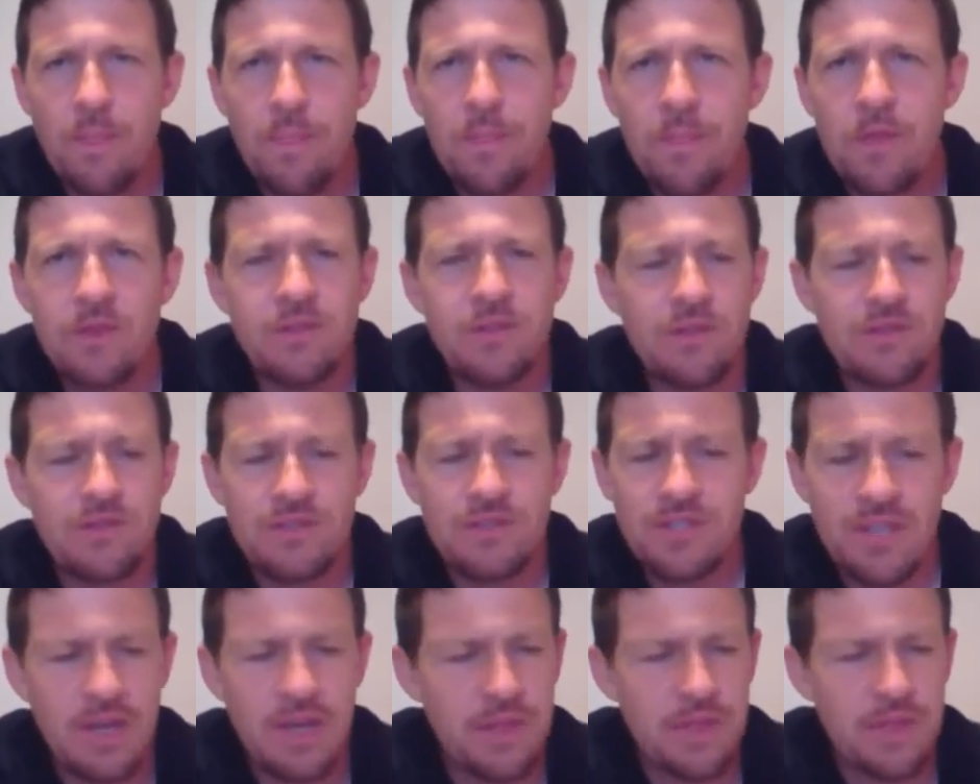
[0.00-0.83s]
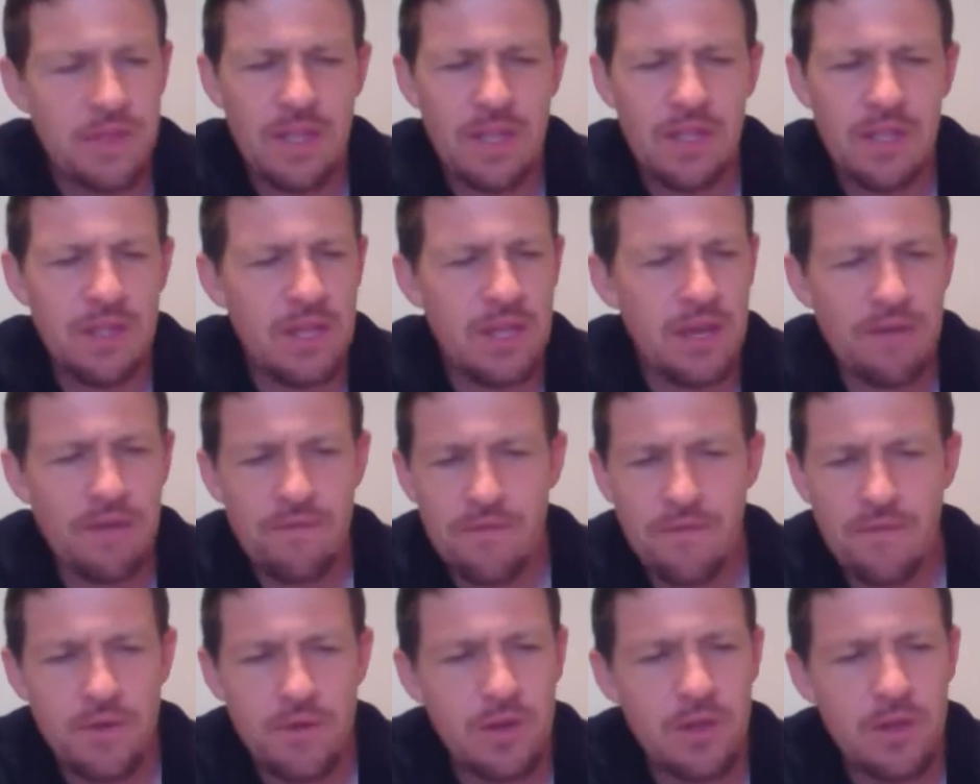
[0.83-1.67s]
Because there's nothing
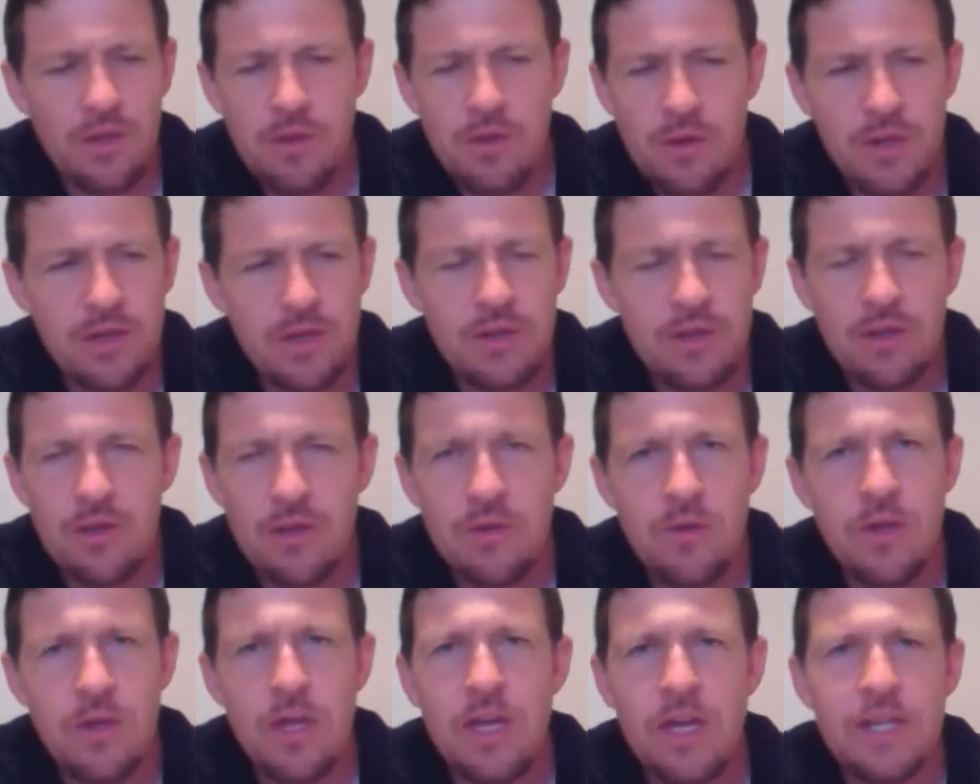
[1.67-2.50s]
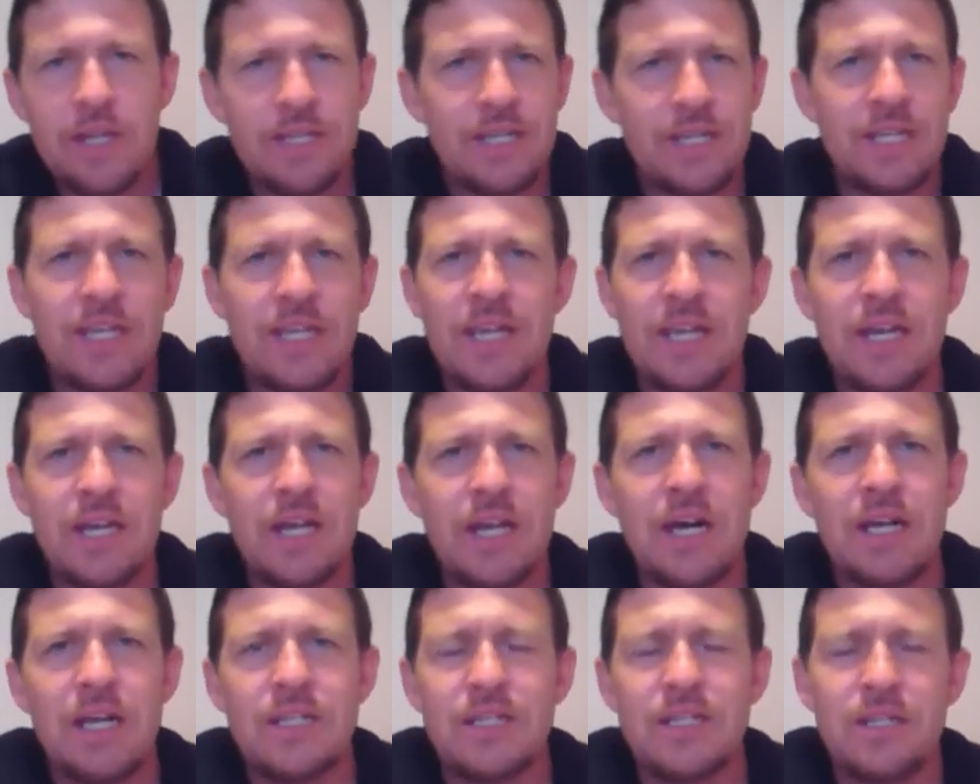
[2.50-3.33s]
left for you to do to get
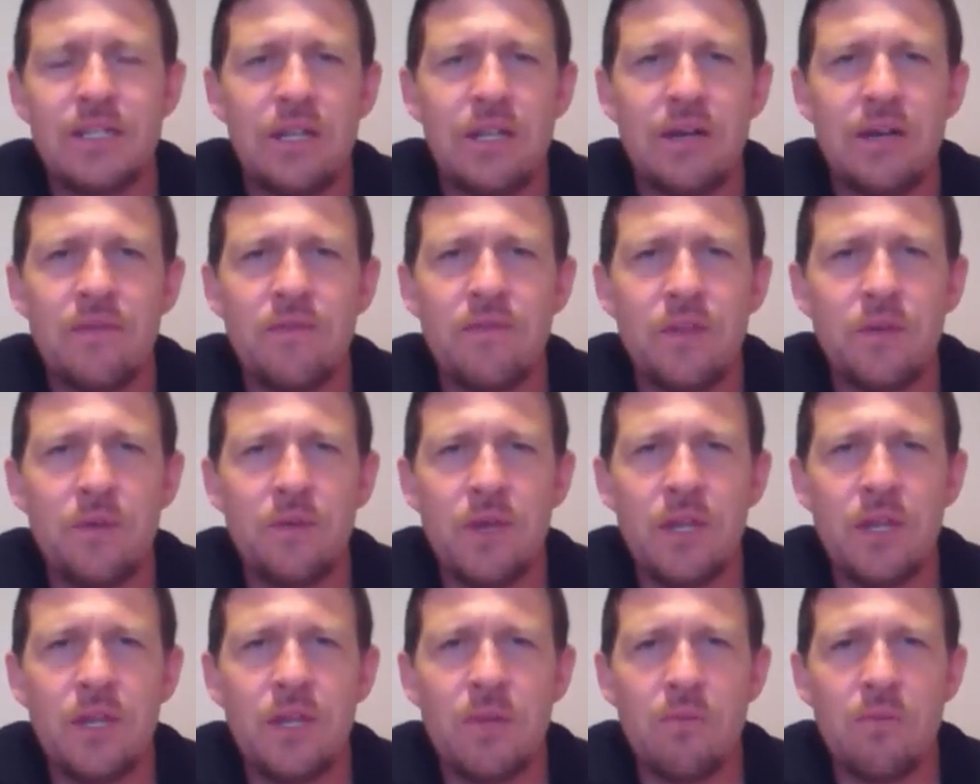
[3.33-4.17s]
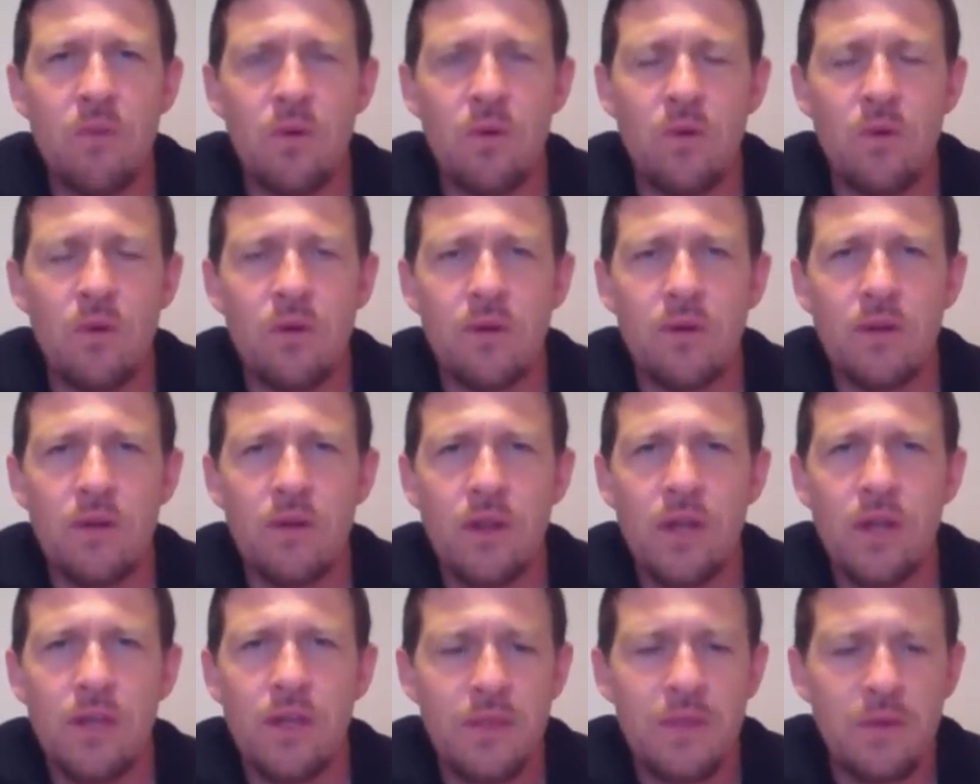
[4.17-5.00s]
God to love you any more
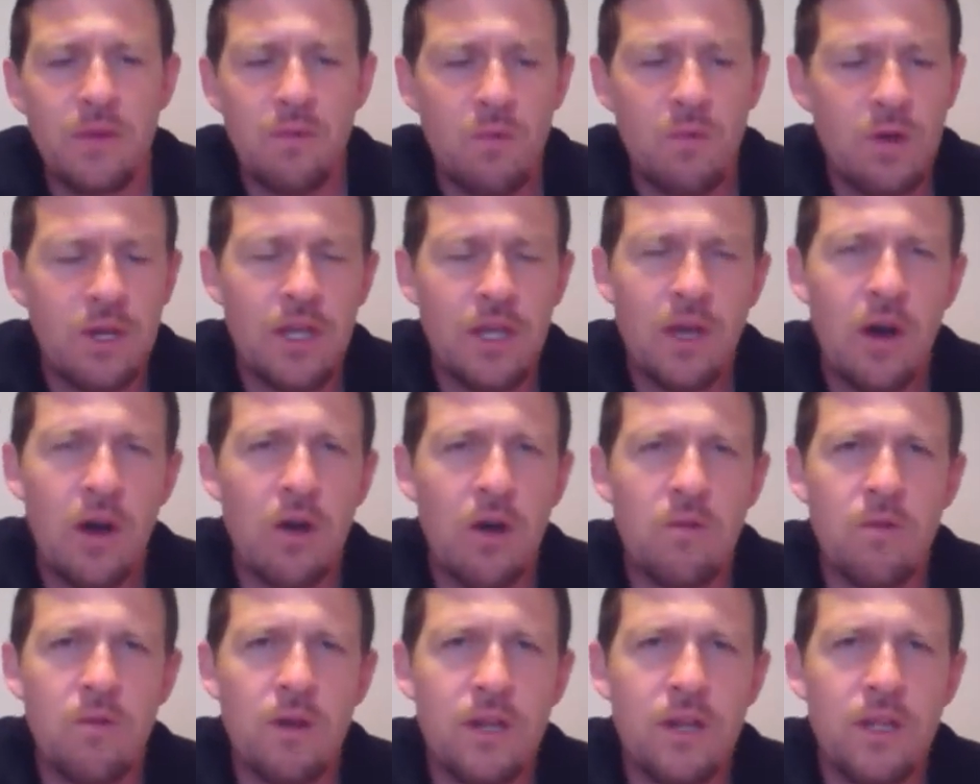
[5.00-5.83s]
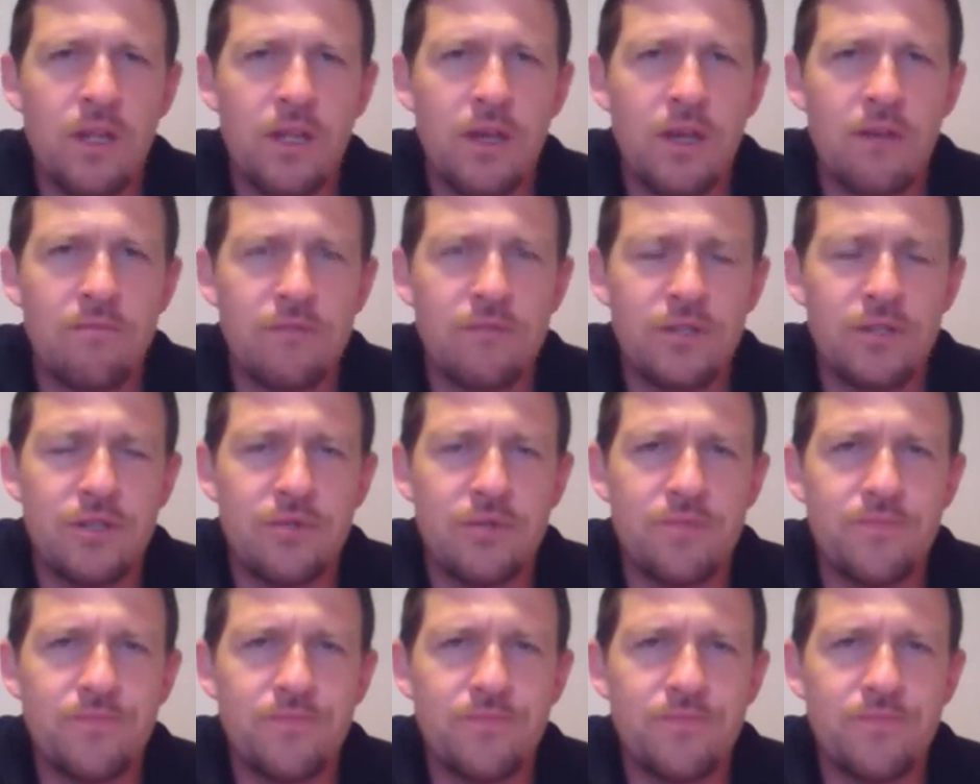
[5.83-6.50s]
than what He already loves you.